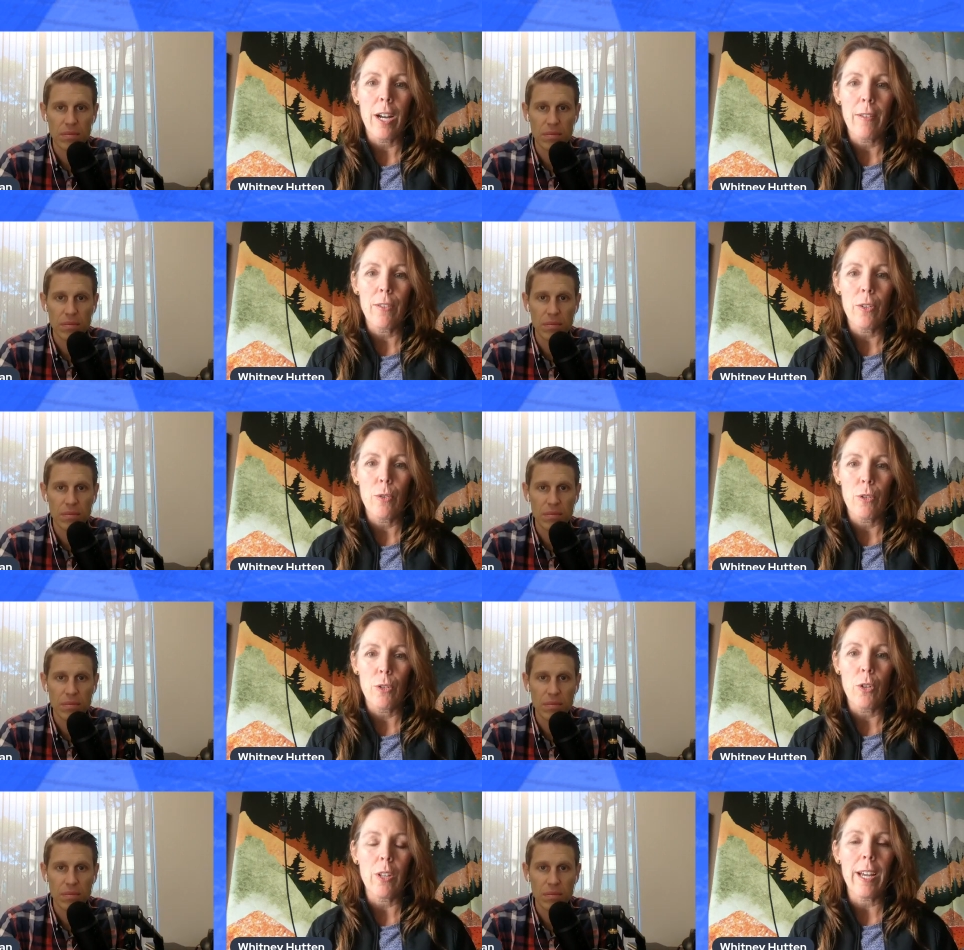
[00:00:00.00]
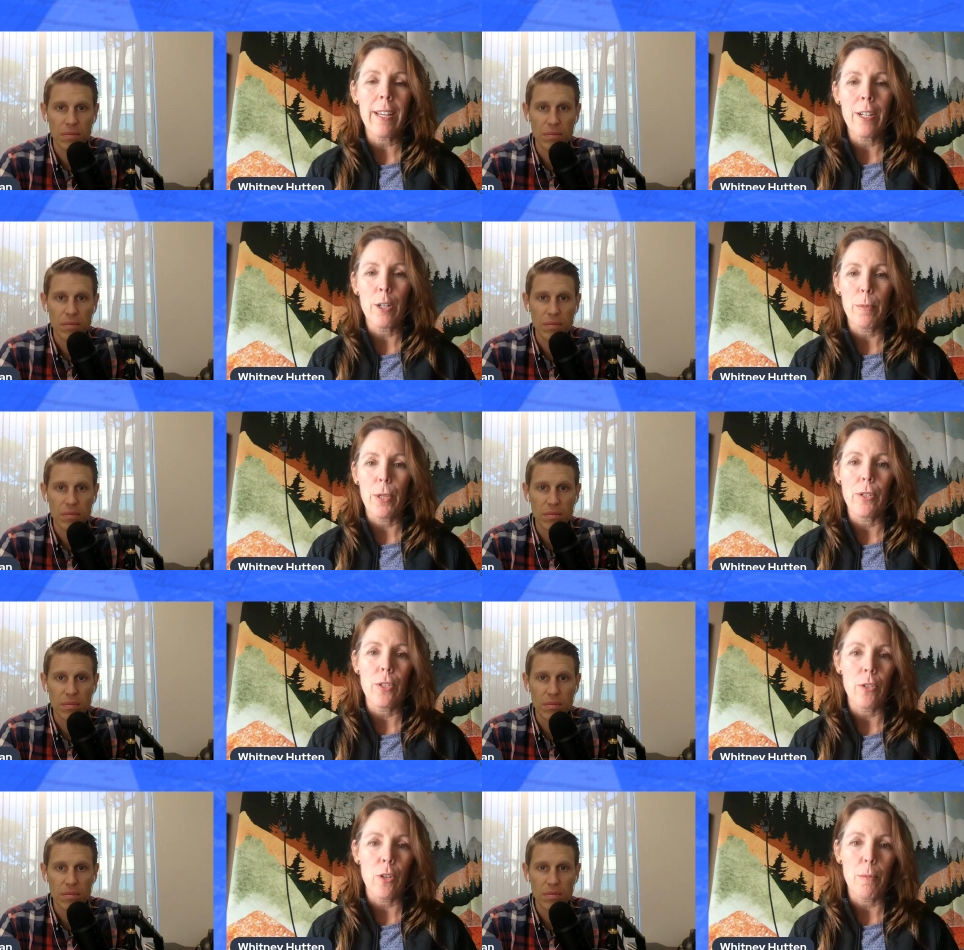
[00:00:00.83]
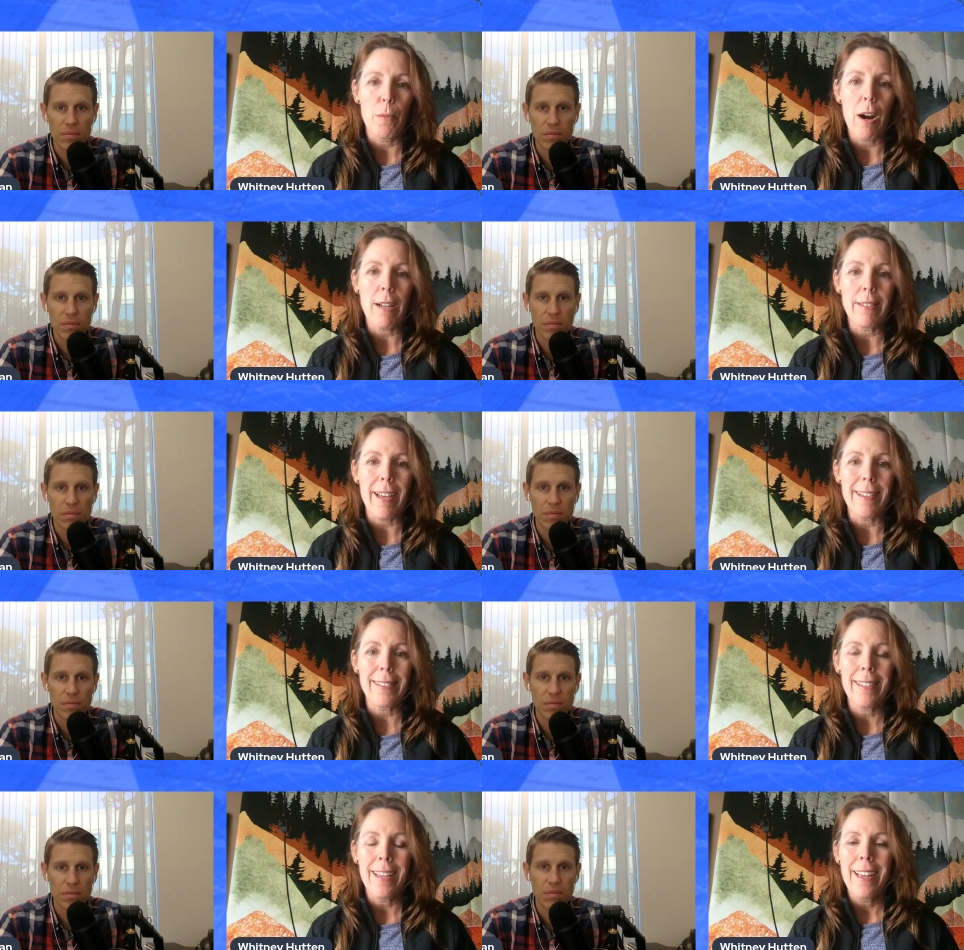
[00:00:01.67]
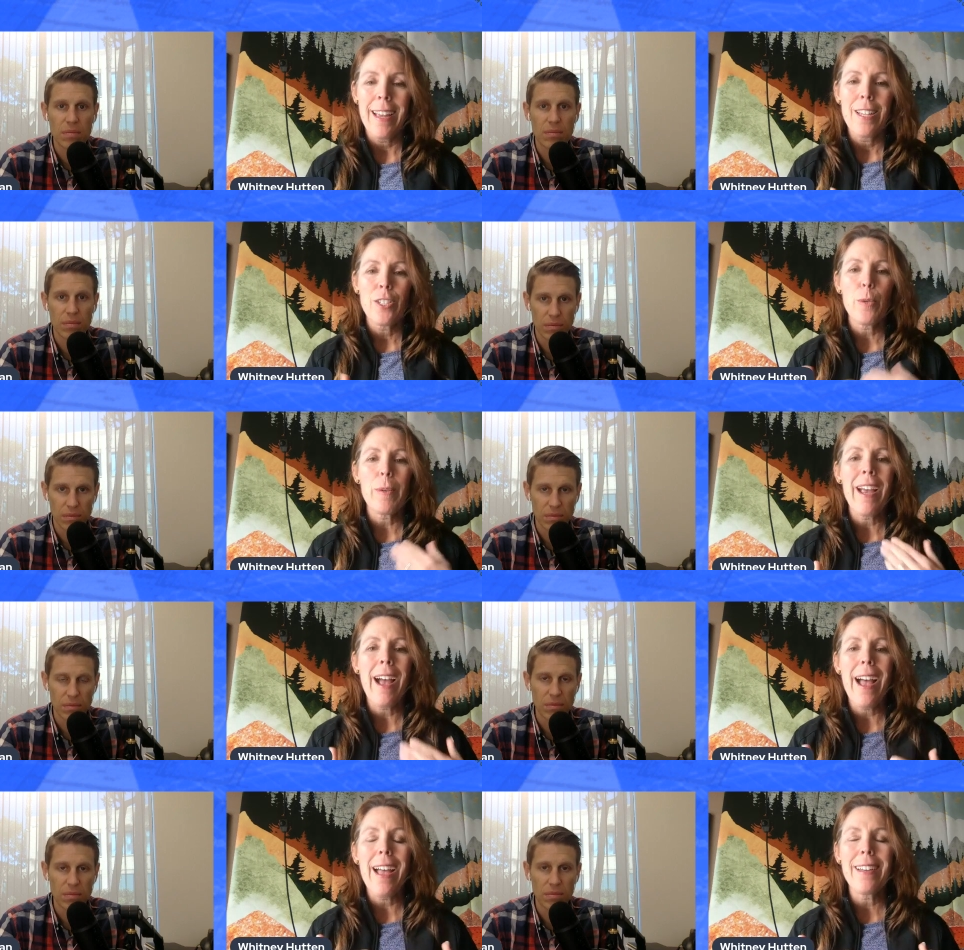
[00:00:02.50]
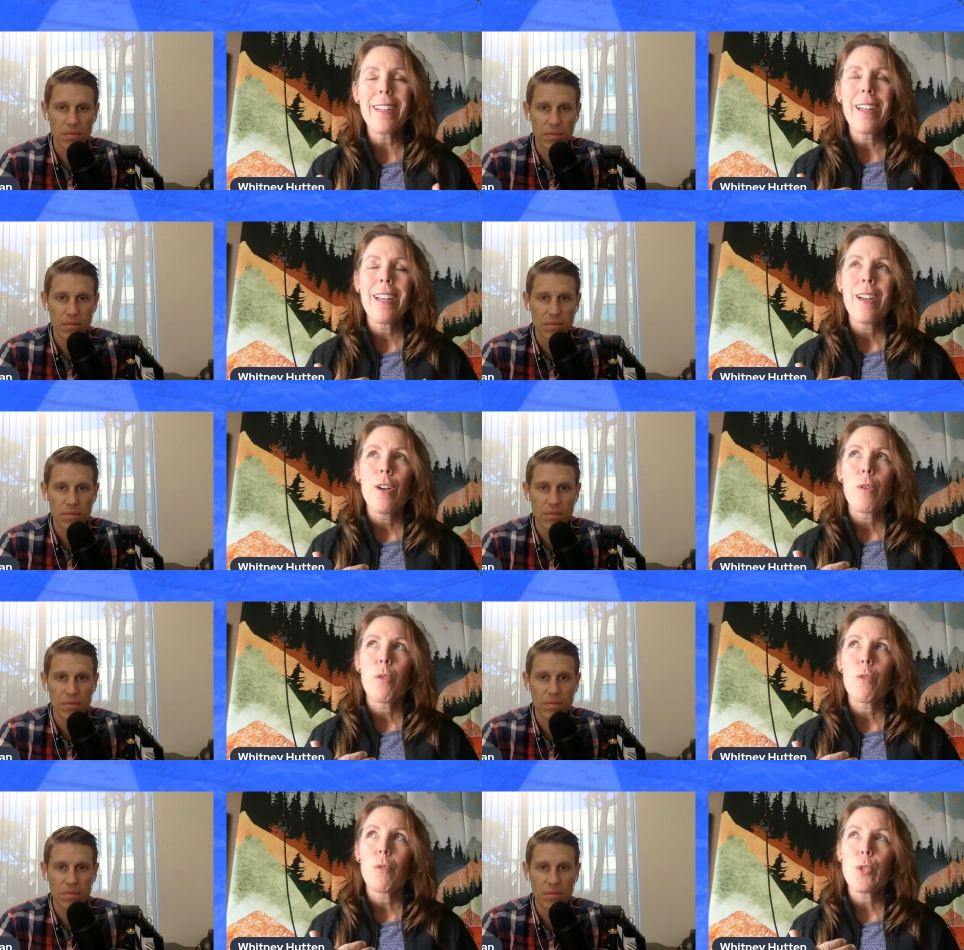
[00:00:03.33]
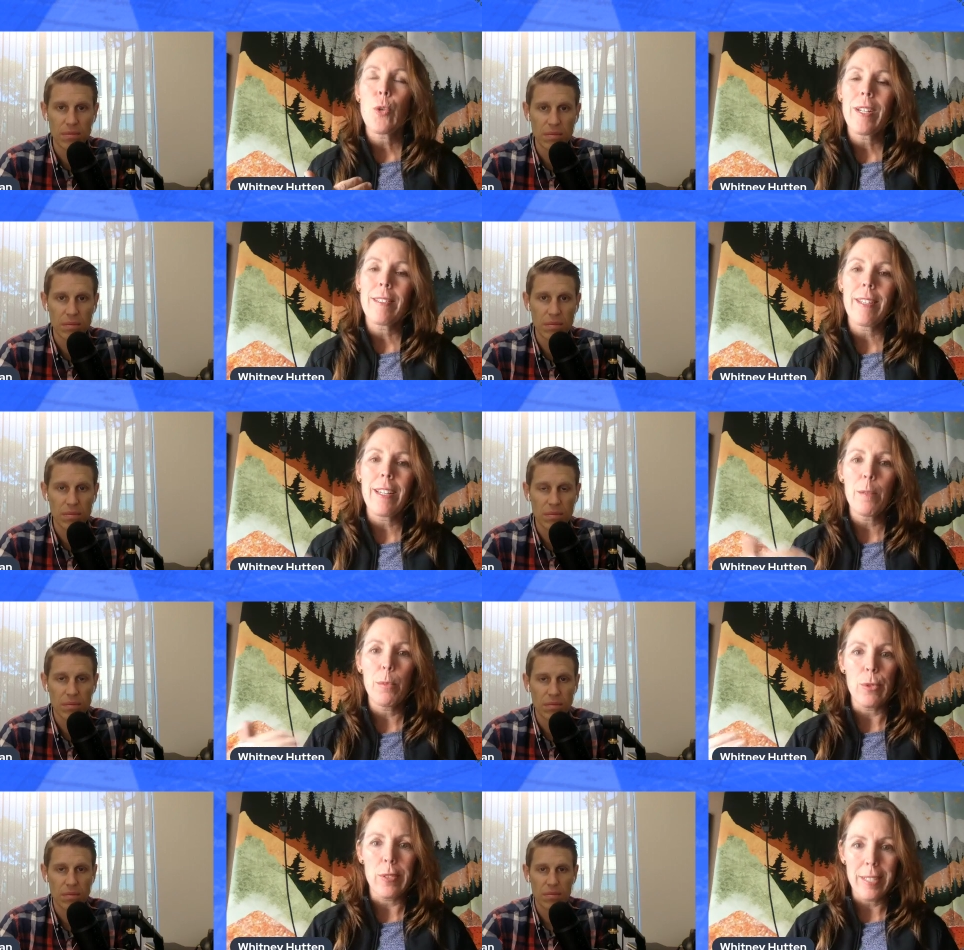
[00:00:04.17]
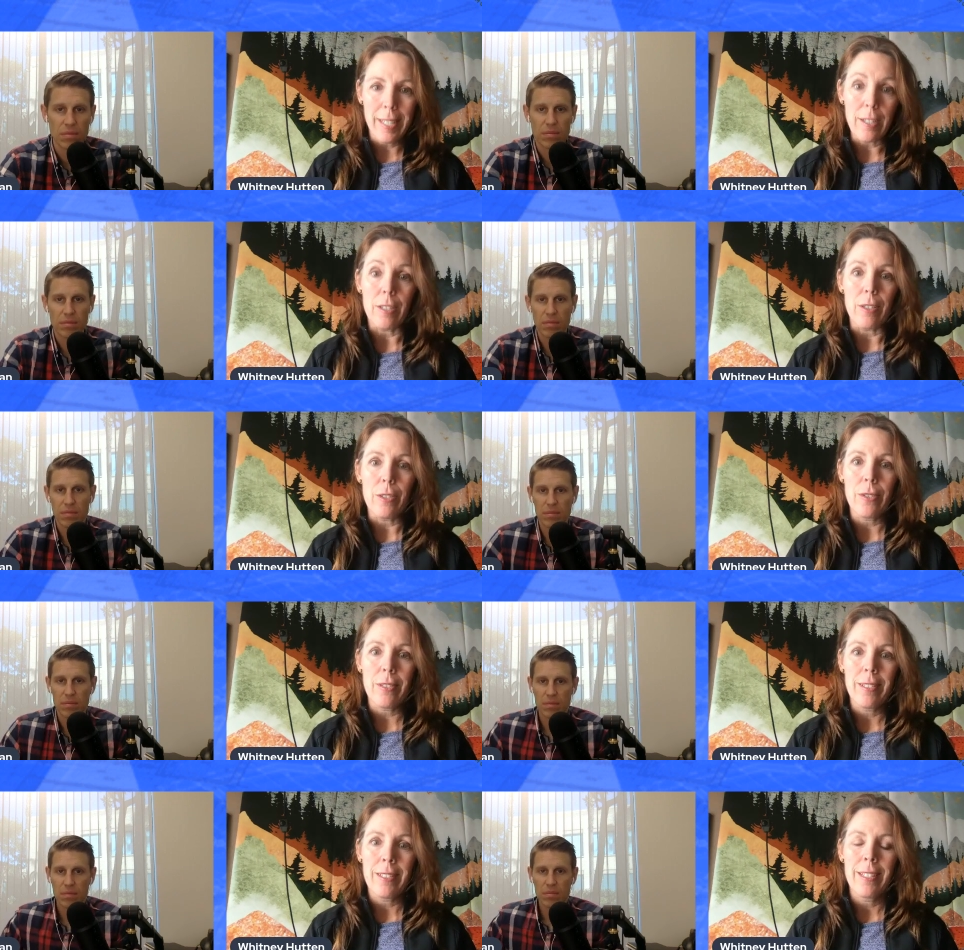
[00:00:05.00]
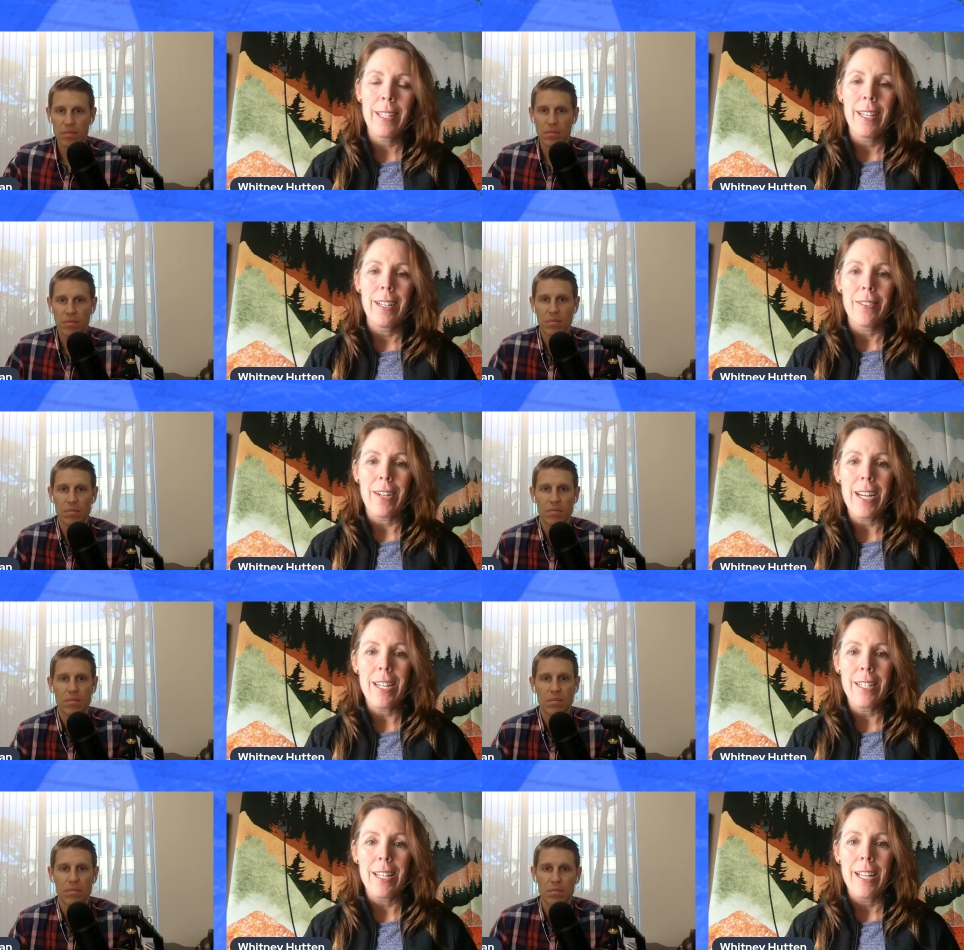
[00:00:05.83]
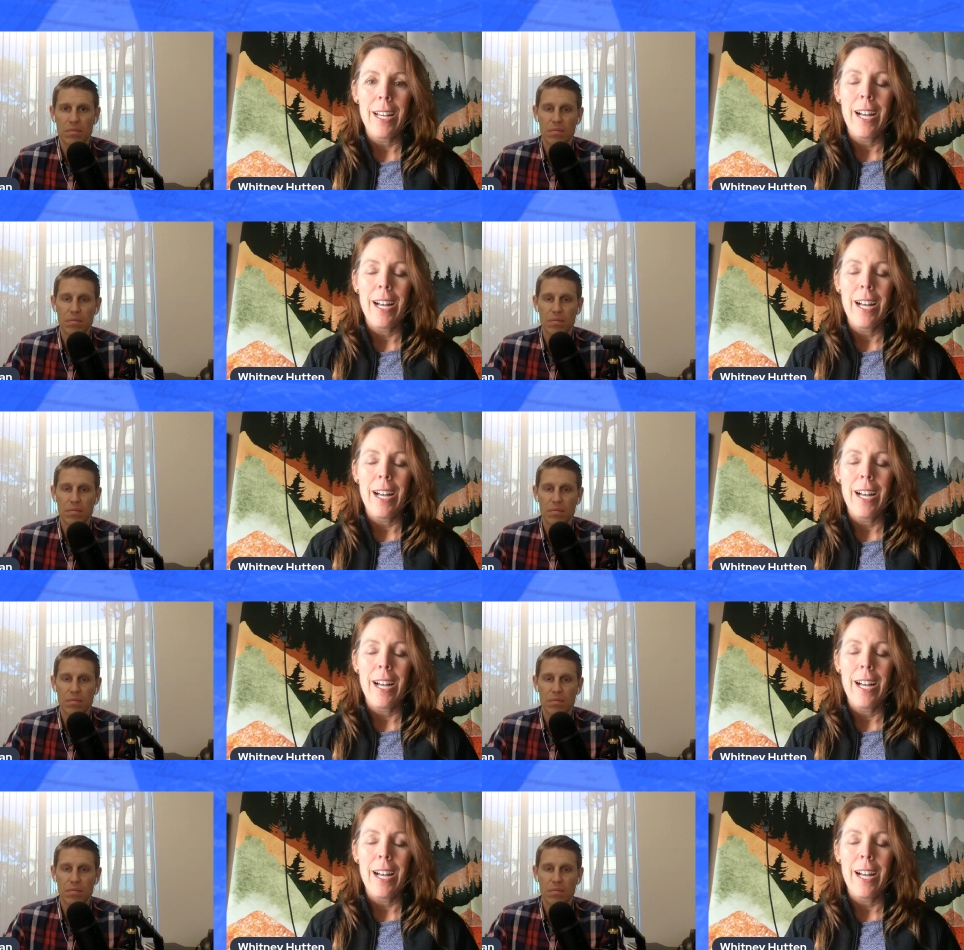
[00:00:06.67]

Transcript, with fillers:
Speaker 1: have you, you're lacking a person or a process so mm-hmm. we had translatable skills, right?